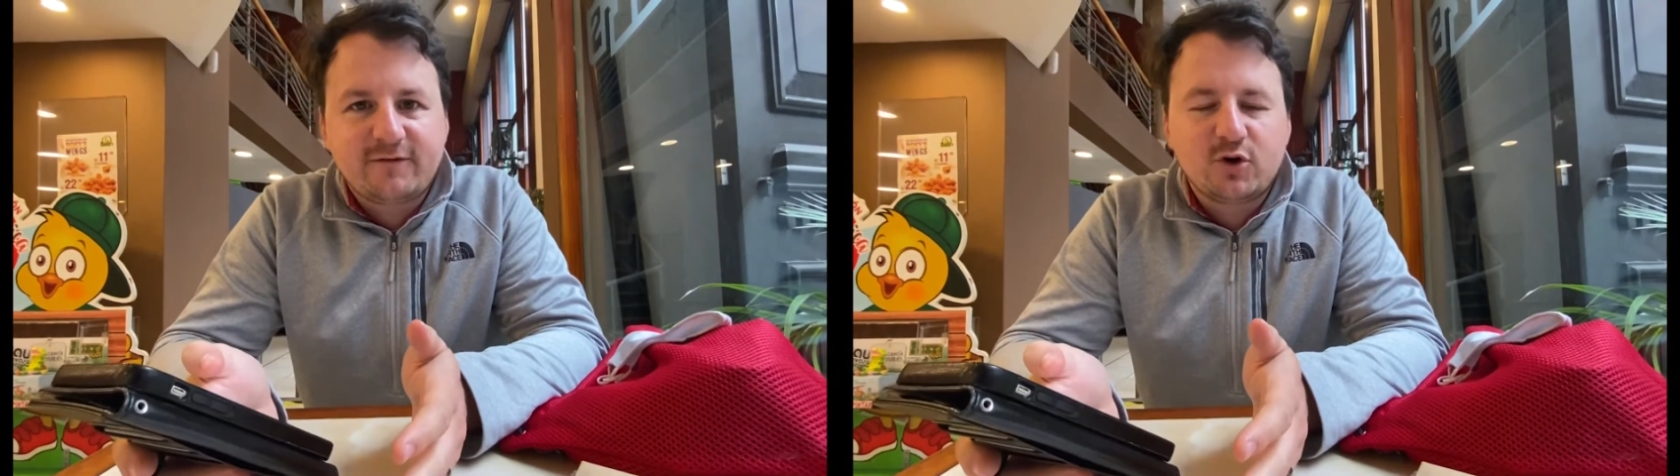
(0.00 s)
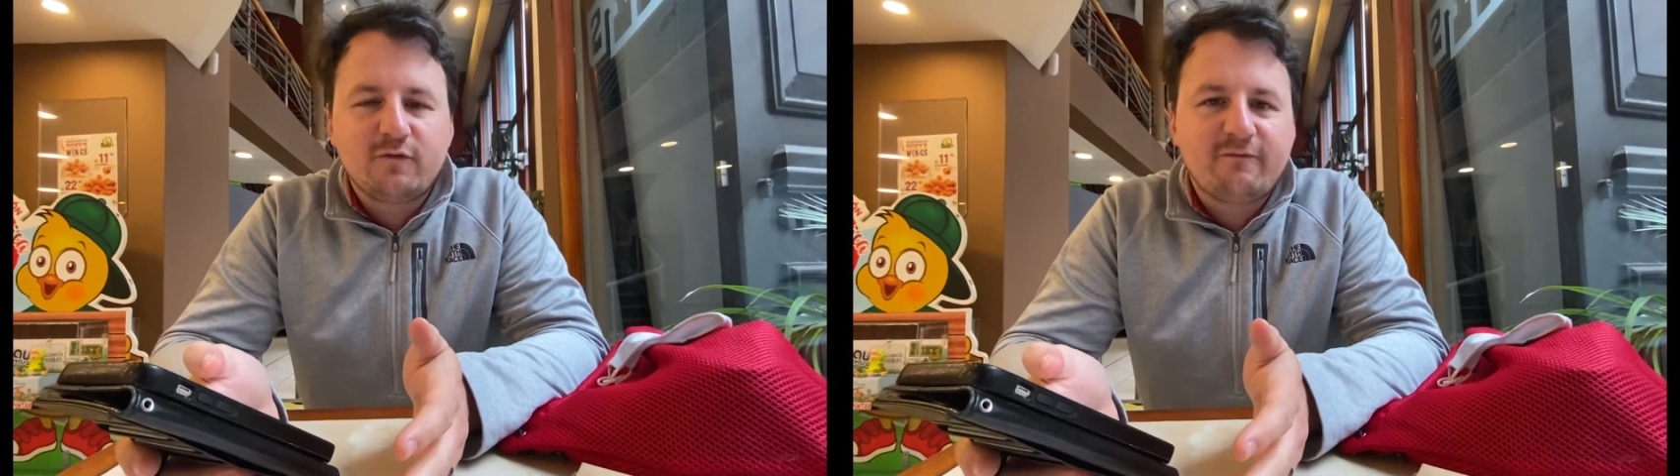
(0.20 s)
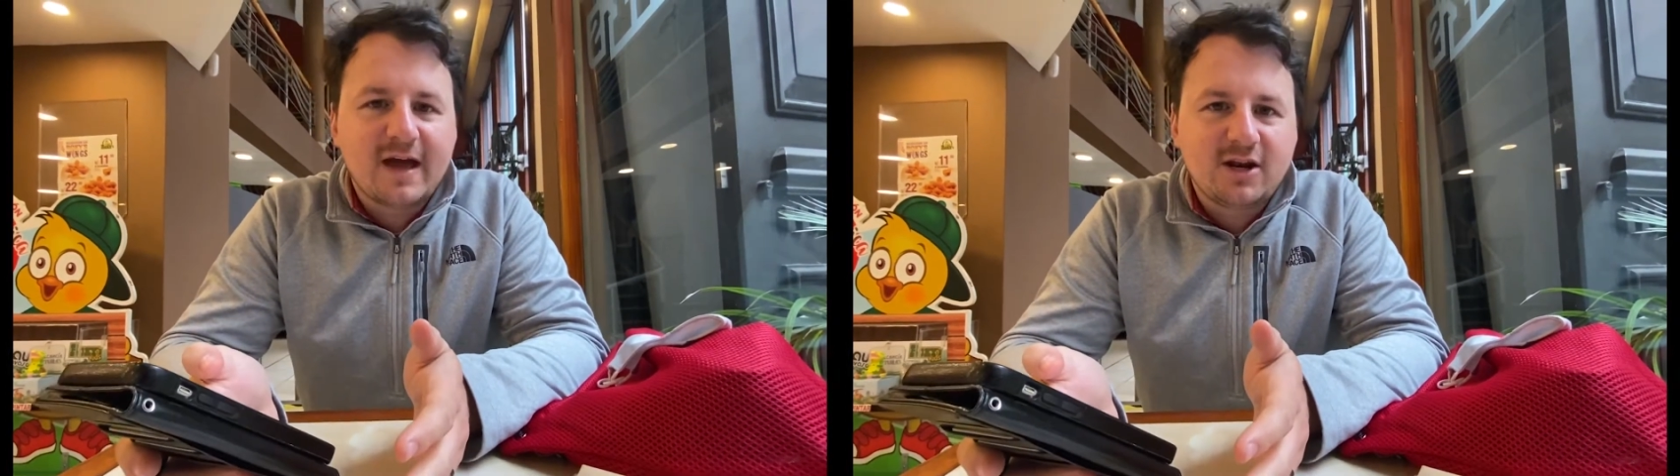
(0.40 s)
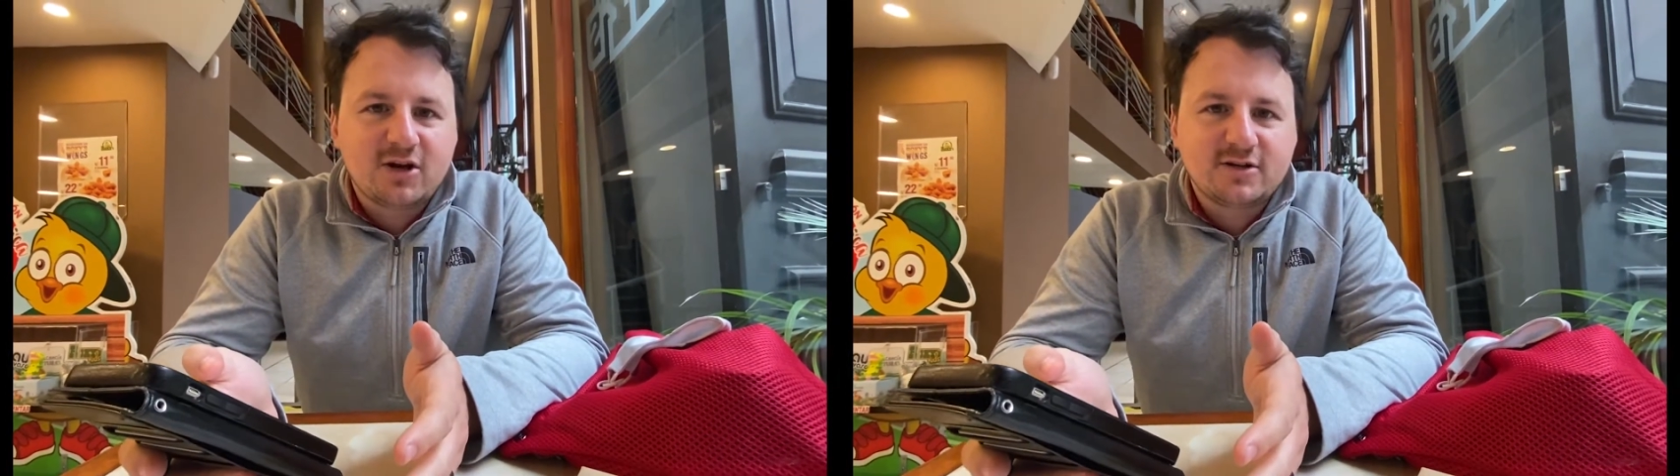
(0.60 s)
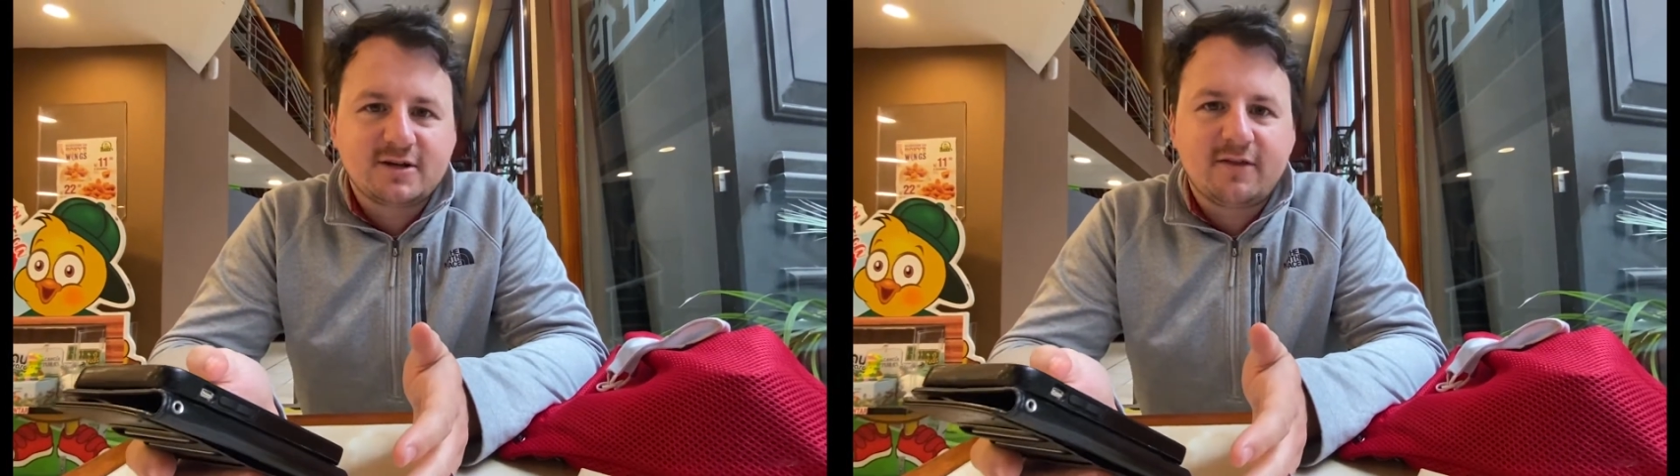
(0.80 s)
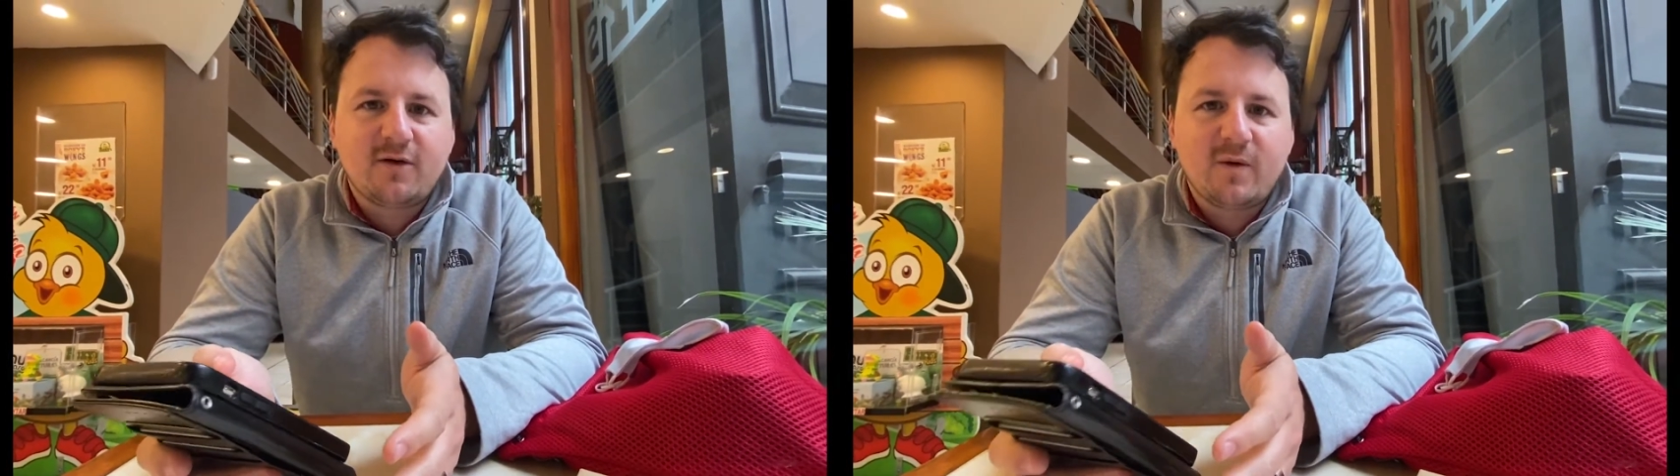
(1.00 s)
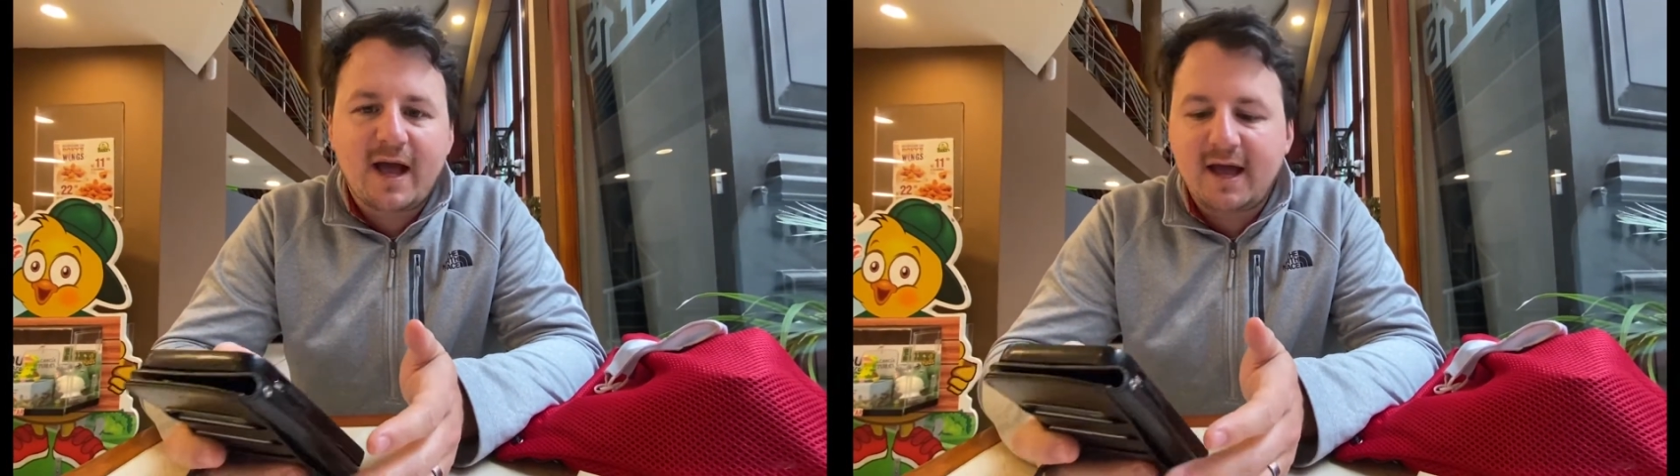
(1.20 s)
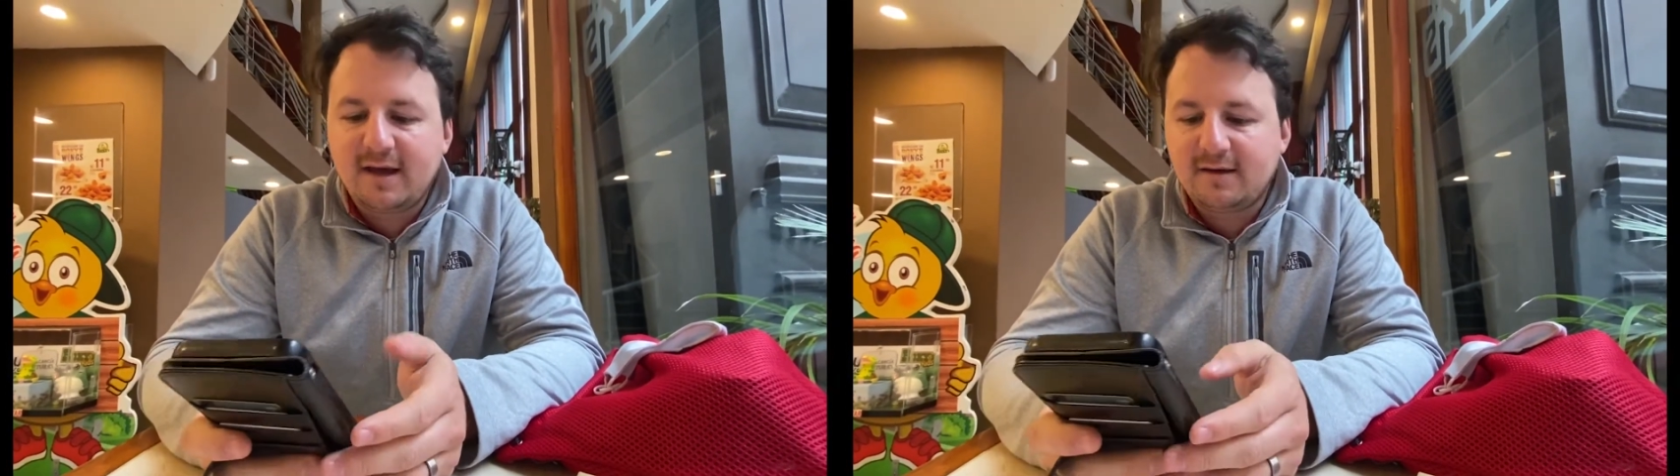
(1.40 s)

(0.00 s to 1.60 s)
food vendors on the way.